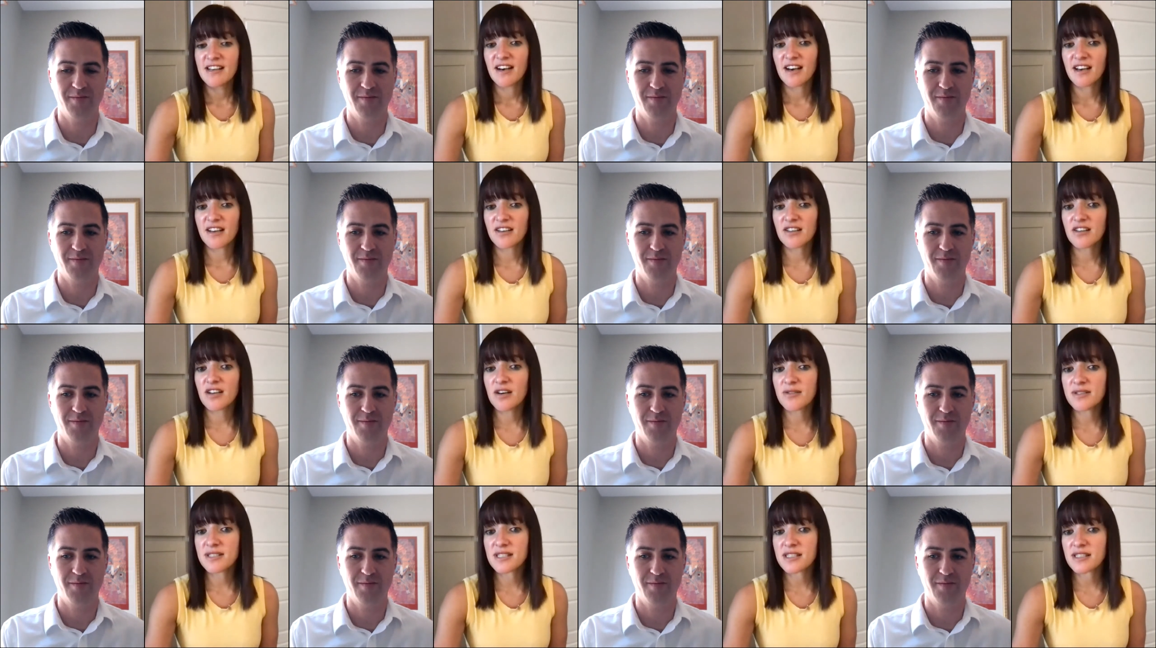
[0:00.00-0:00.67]
Speaker 1: I don't know,
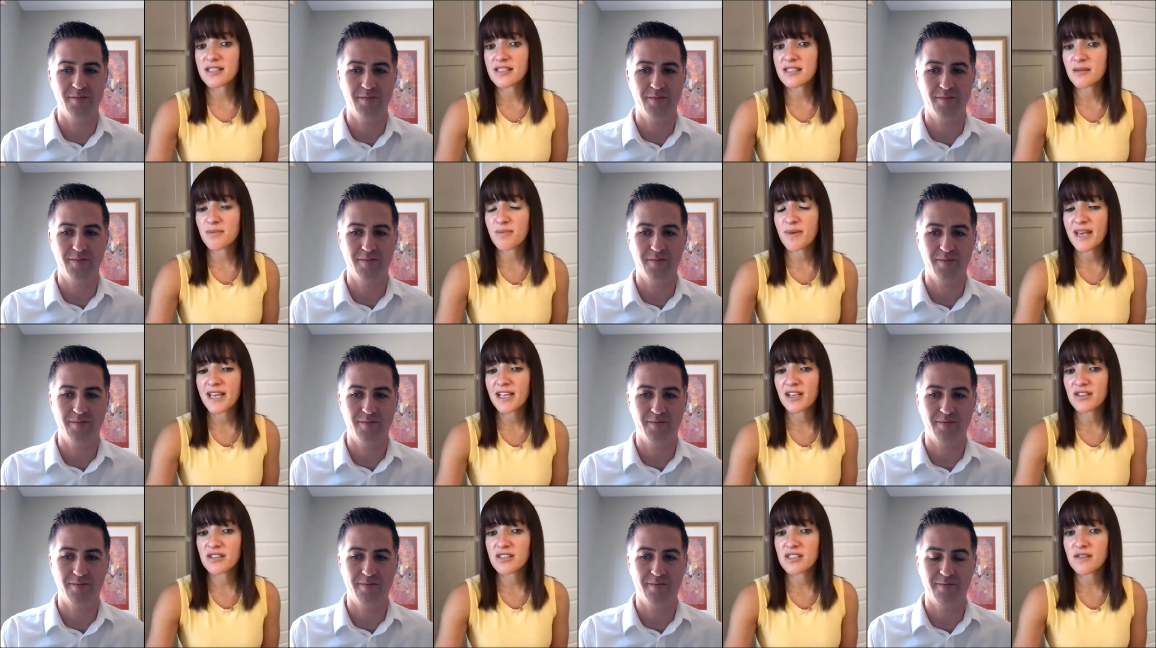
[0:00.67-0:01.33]
is Lisa paying
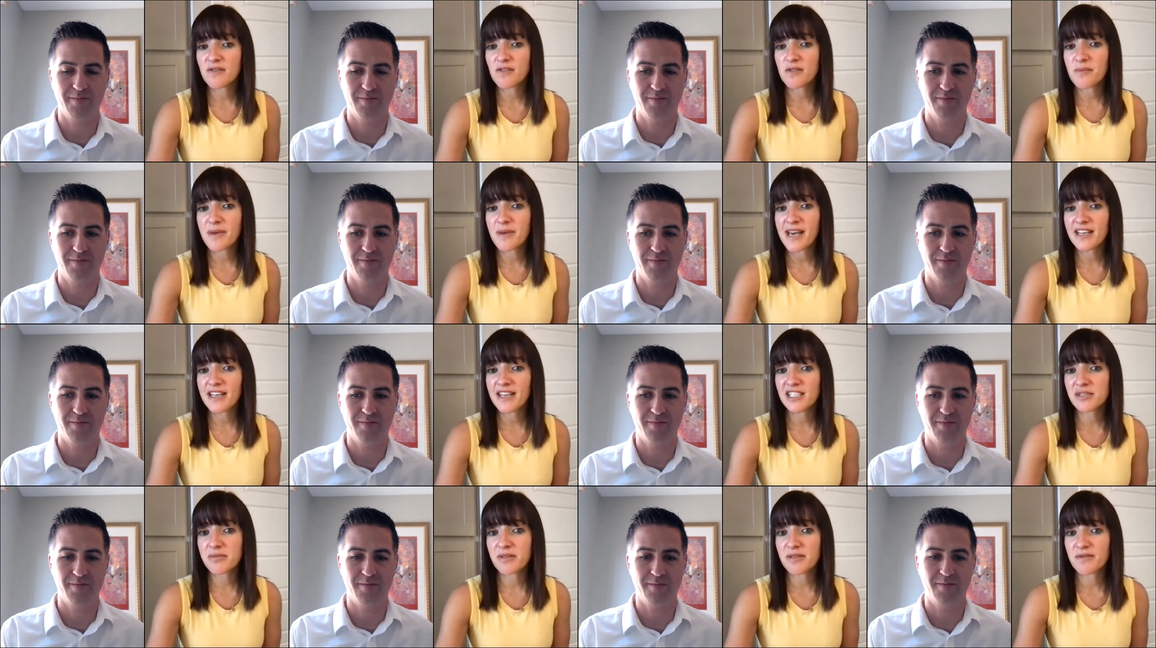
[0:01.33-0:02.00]
herself a
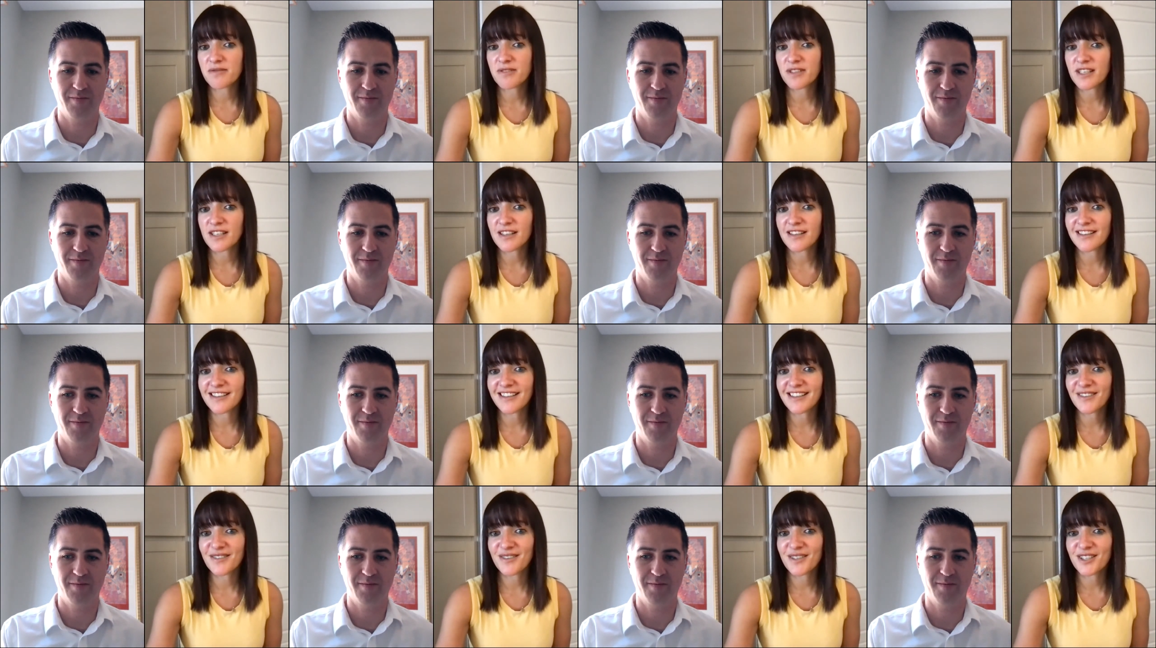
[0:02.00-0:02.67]
management fee and
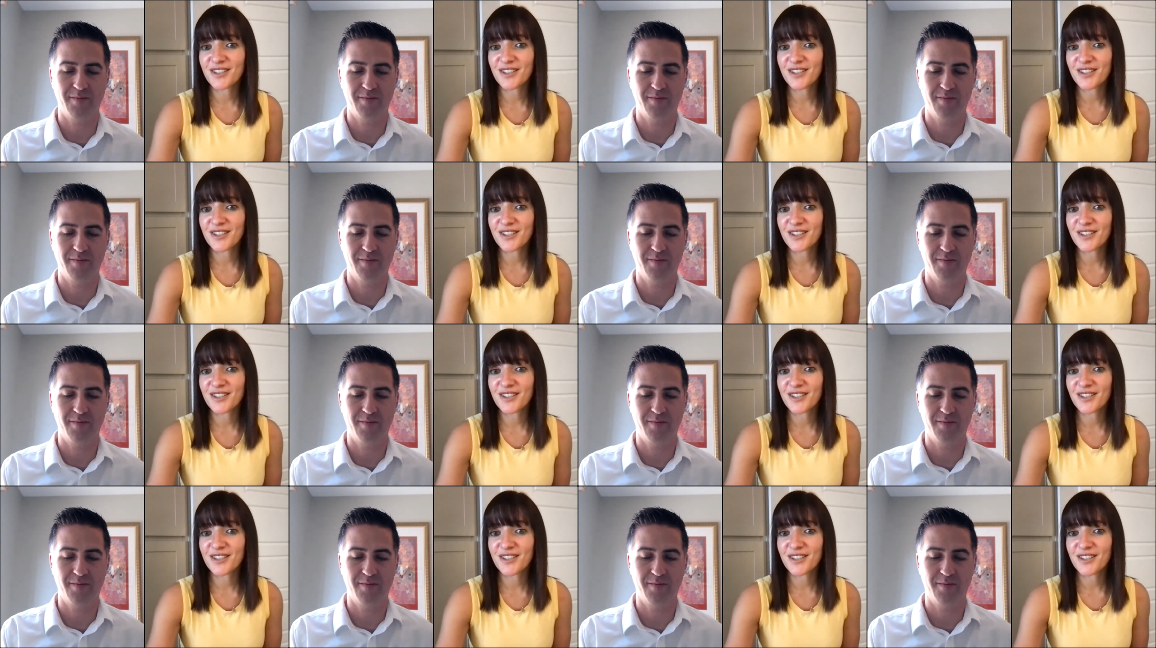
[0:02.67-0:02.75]
giving